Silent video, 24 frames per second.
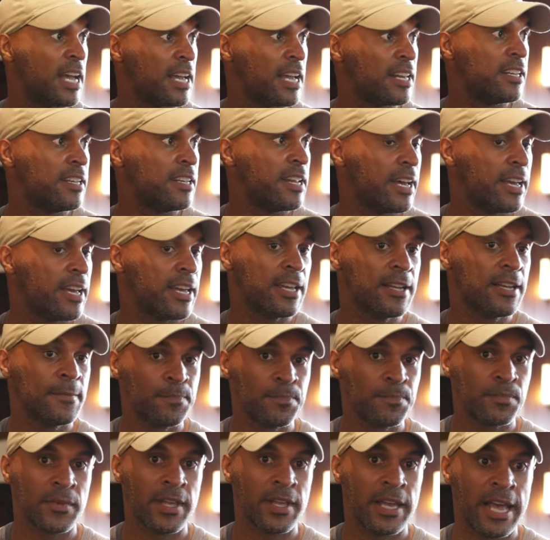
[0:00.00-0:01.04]
day to day,
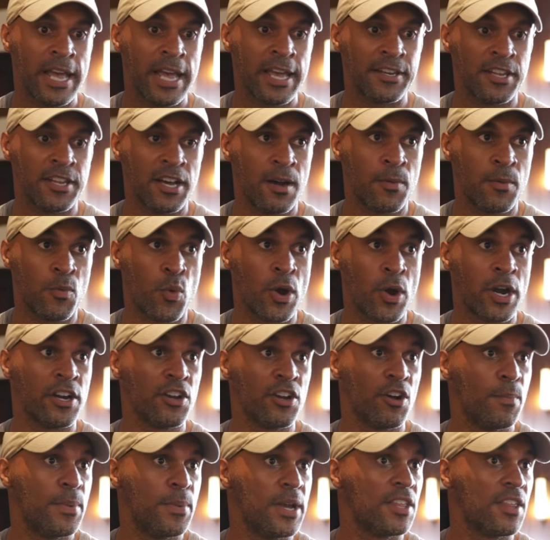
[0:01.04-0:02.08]
and where
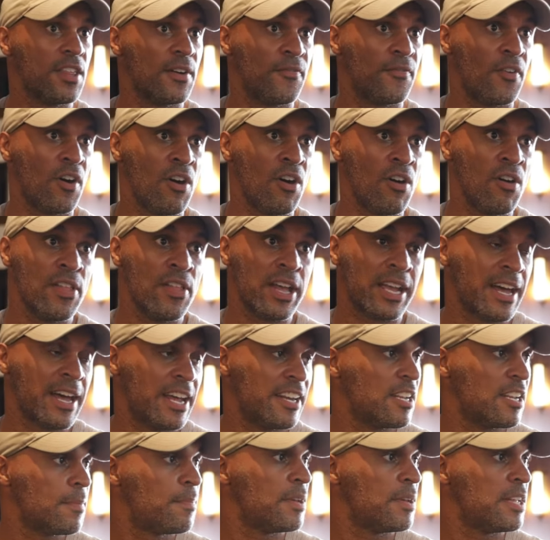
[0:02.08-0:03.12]
he'll be in the fall, that
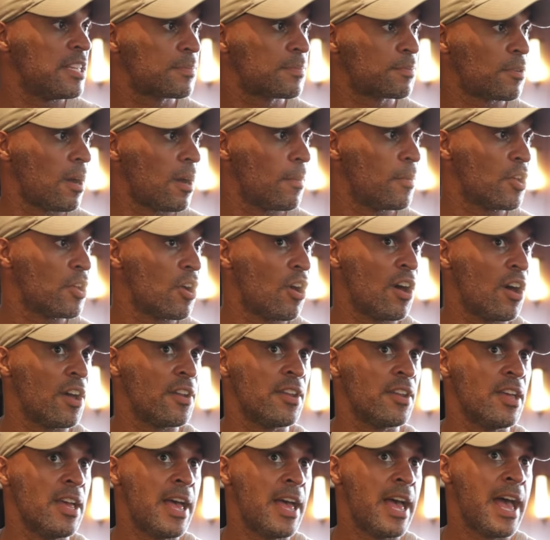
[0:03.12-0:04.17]
kind of depends probably on
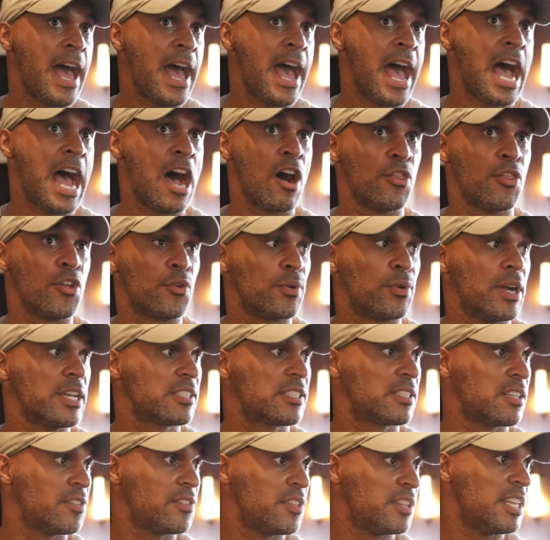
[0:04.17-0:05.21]
how the
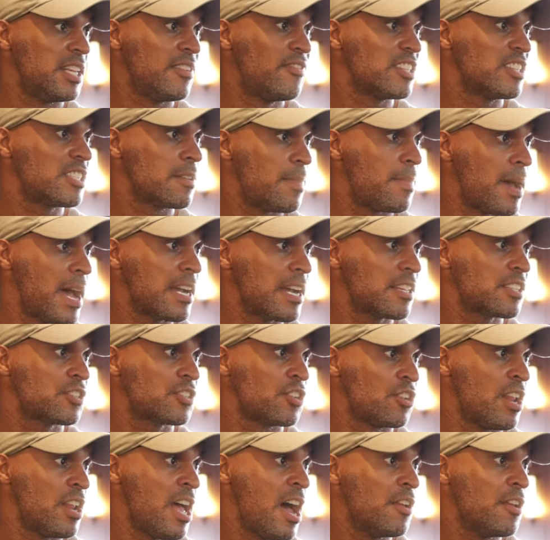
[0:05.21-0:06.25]
rest of the defensive backs
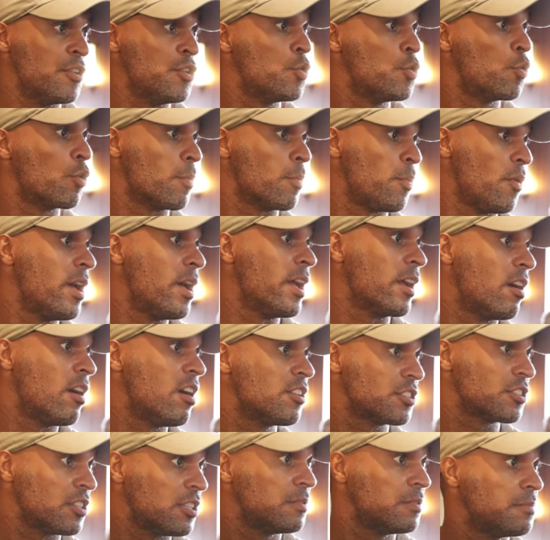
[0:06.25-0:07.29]
turn out and who they're playing also.